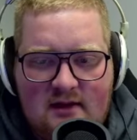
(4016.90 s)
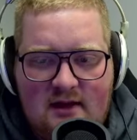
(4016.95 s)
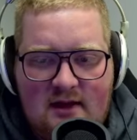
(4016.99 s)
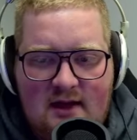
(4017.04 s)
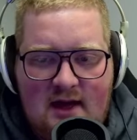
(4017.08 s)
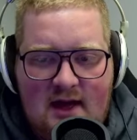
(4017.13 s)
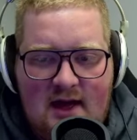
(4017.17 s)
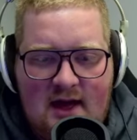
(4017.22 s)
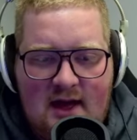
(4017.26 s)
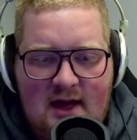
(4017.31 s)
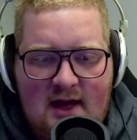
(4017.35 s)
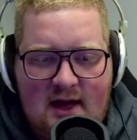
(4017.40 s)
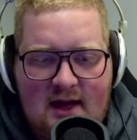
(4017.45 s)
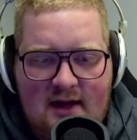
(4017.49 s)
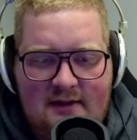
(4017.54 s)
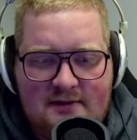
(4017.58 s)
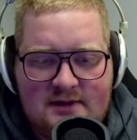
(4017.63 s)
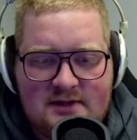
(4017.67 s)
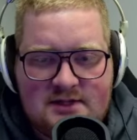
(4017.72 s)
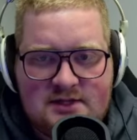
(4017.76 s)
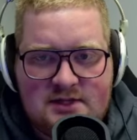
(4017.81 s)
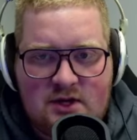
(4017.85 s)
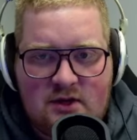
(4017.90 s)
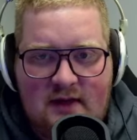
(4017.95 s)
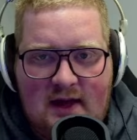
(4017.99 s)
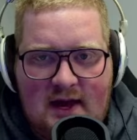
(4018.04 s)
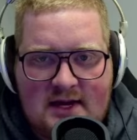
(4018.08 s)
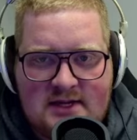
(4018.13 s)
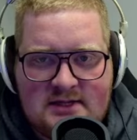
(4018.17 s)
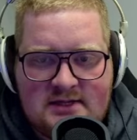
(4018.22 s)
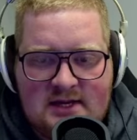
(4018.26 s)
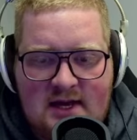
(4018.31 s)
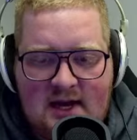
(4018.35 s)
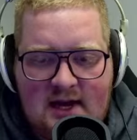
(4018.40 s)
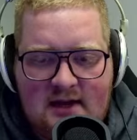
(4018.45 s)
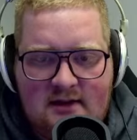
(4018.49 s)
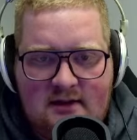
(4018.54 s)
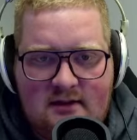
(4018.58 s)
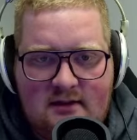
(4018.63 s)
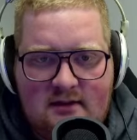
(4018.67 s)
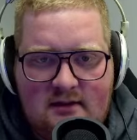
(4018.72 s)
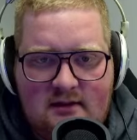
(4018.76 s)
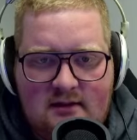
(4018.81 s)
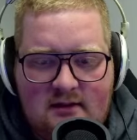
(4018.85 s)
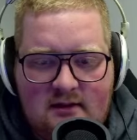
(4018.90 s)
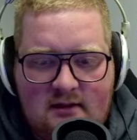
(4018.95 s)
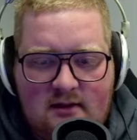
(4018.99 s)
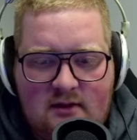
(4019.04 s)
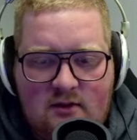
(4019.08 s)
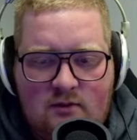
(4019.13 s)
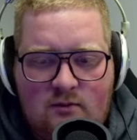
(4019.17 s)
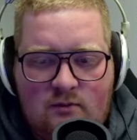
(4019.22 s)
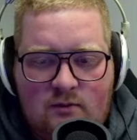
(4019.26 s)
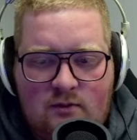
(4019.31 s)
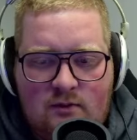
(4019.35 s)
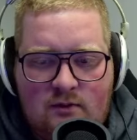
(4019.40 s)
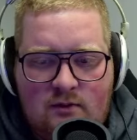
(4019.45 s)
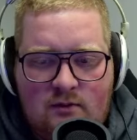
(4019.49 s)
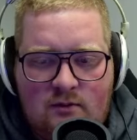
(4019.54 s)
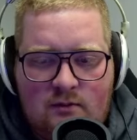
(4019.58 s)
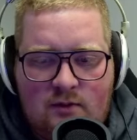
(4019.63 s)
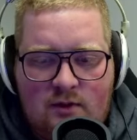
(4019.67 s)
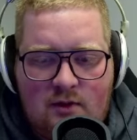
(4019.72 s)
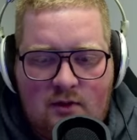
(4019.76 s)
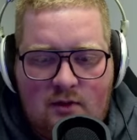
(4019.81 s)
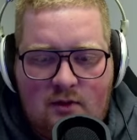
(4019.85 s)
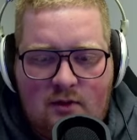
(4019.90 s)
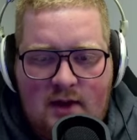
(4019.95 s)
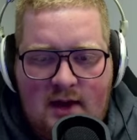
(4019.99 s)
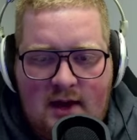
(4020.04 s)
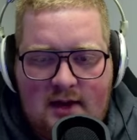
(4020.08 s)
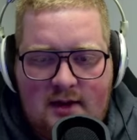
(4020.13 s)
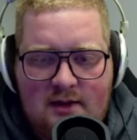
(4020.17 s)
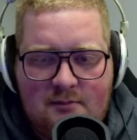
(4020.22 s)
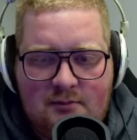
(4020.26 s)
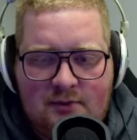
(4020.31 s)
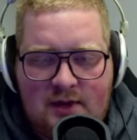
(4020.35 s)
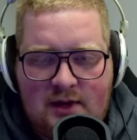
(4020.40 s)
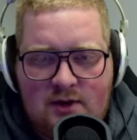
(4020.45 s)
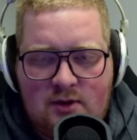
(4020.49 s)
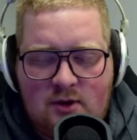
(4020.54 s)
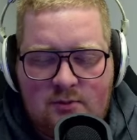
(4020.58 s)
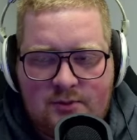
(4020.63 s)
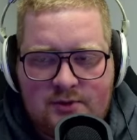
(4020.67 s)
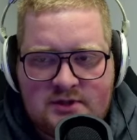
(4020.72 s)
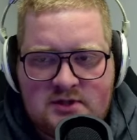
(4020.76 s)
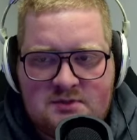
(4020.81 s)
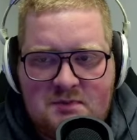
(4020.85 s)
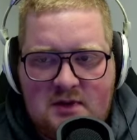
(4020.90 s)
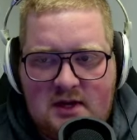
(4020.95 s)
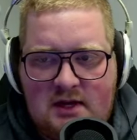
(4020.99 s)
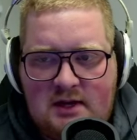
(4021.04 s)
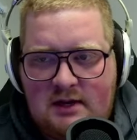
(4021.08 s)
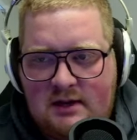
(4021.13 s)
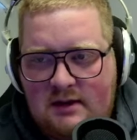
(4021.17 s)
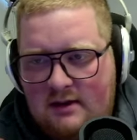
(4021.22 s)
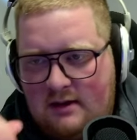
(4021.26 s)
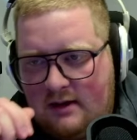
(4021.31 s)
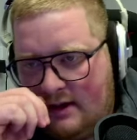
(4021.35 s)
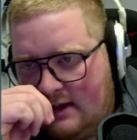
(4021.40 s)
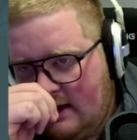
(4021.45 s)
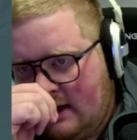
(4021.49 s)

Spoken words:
And this is our last hand. We'll go ahead and play normal speed here.